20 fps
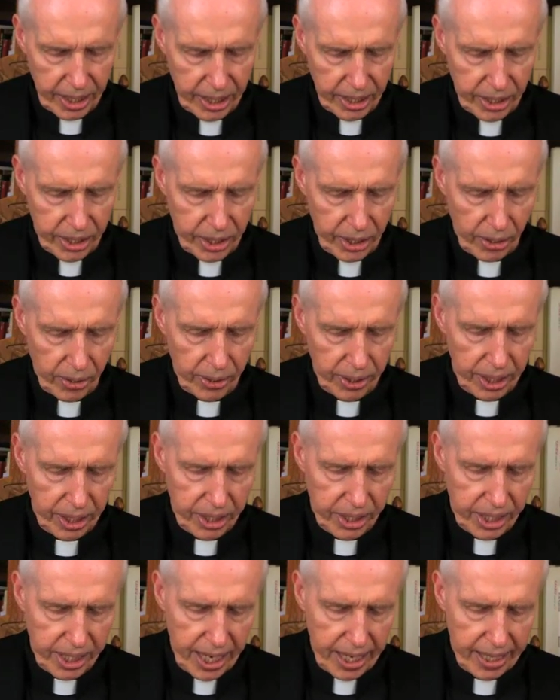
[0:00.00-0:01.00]
So he
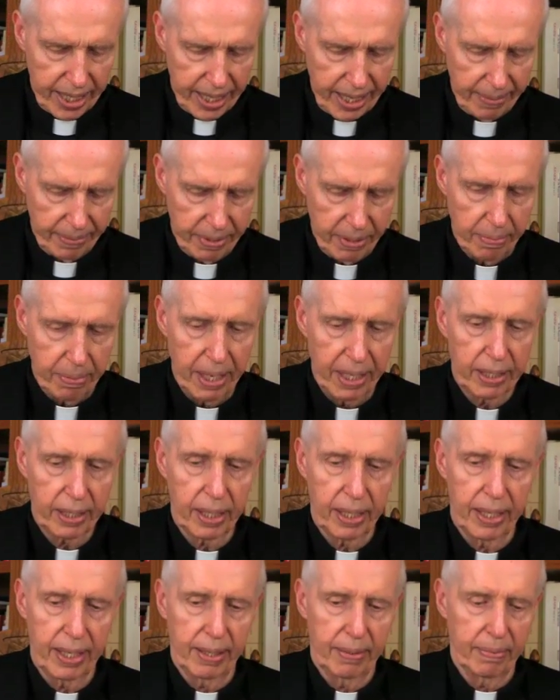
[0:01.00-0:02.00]
sent them to
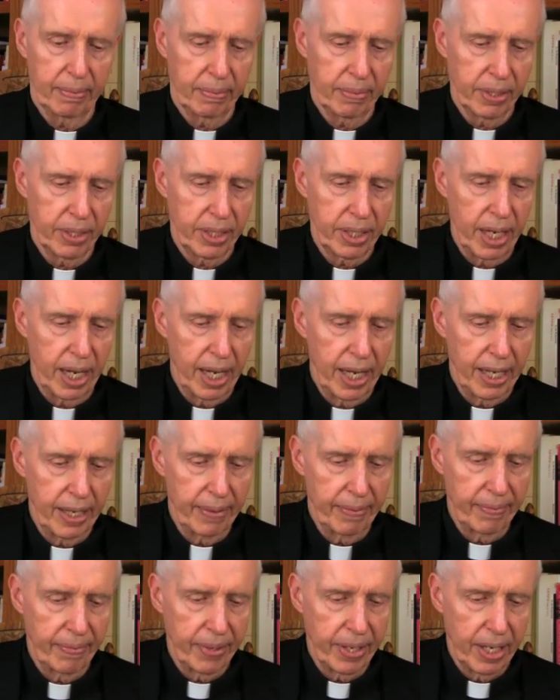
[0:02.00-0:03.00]
Bethlehem,
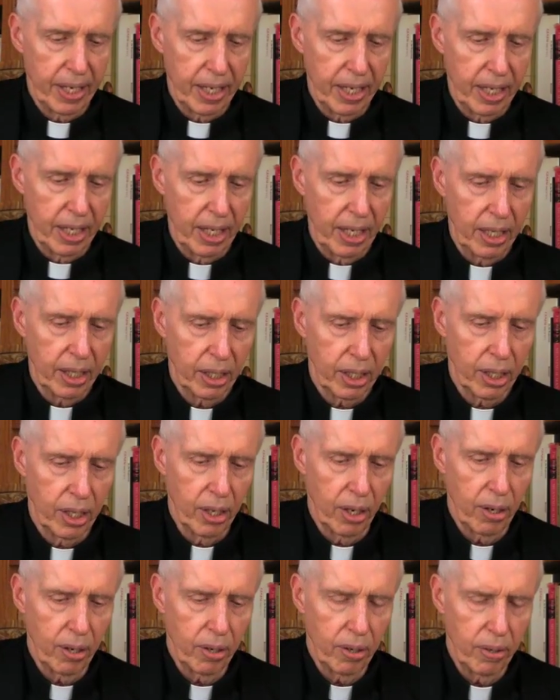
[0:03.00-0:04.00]
saying,
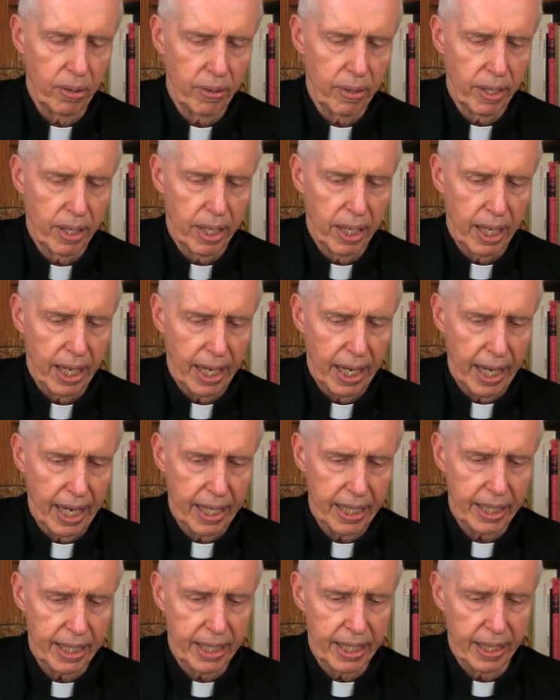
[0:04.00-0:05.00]
go
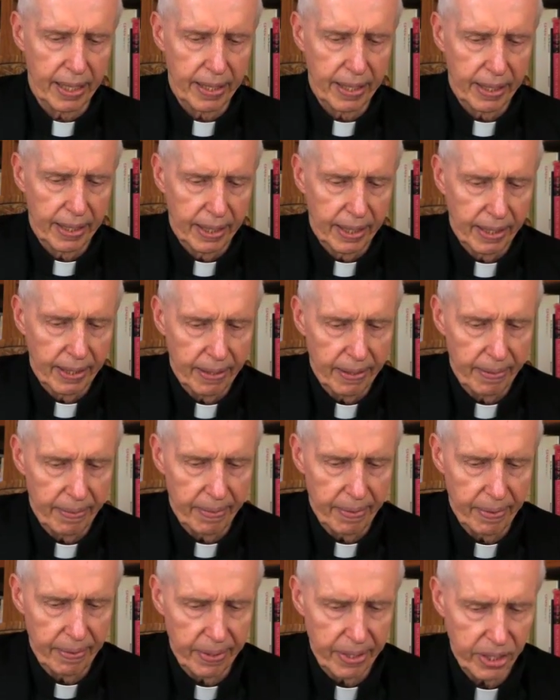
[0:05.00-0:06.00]
and
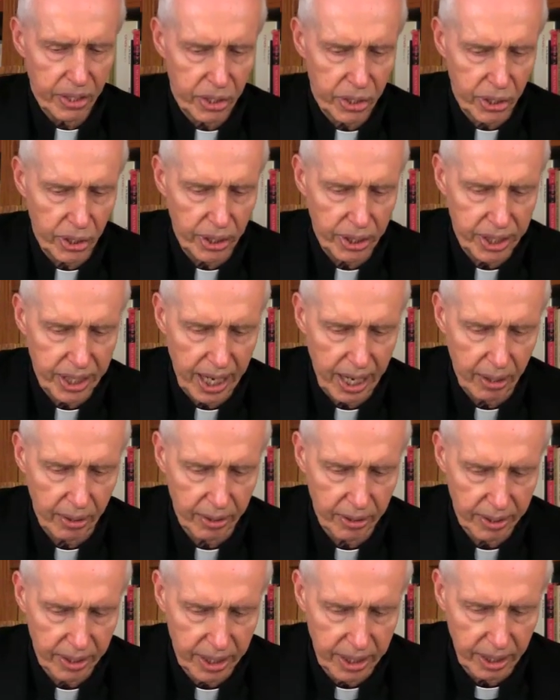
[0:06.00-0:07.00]
search
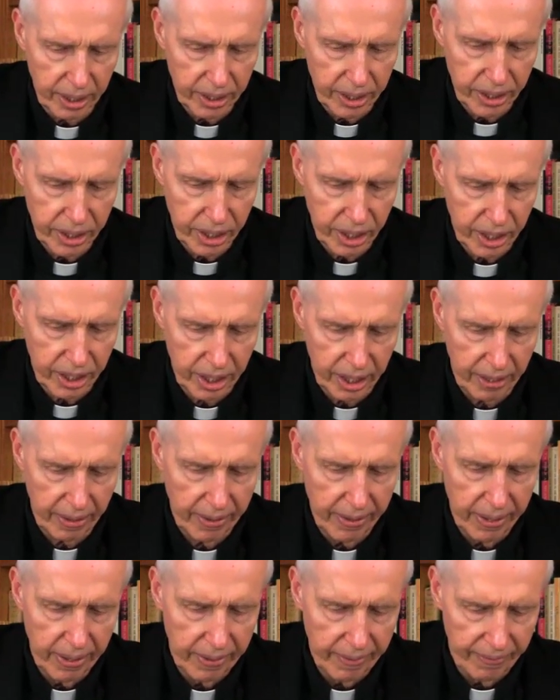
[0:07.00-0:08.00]
out diligently
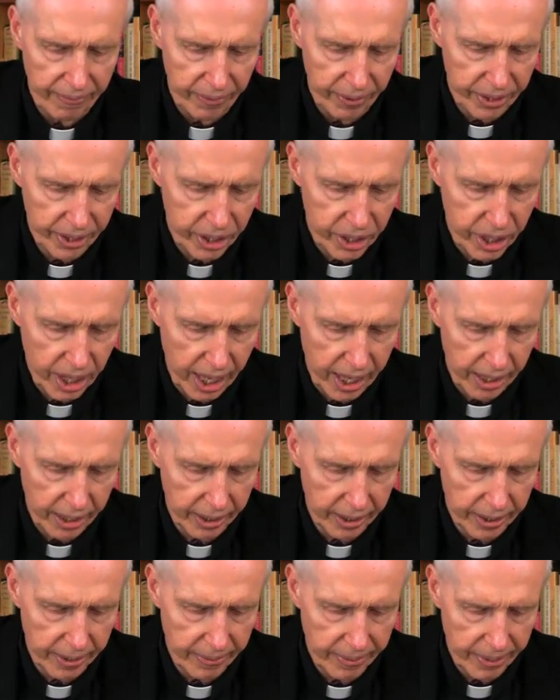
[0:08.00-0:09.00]
for the child.